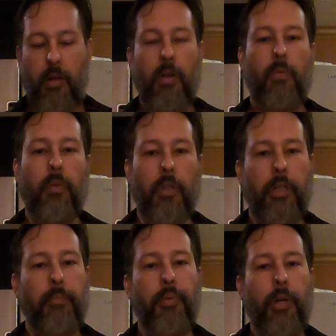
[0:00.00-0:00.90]
We're
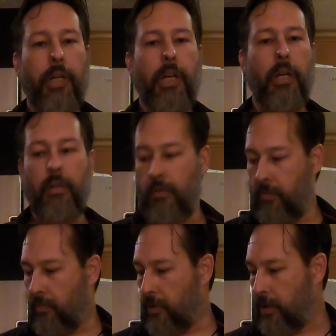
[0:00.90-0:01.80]
looking pretty good.
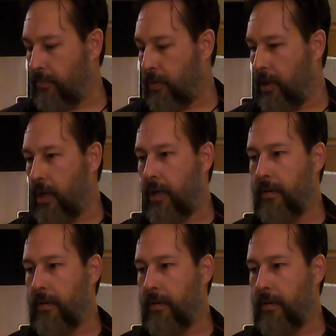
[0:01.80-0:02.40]
We're looking pretty good.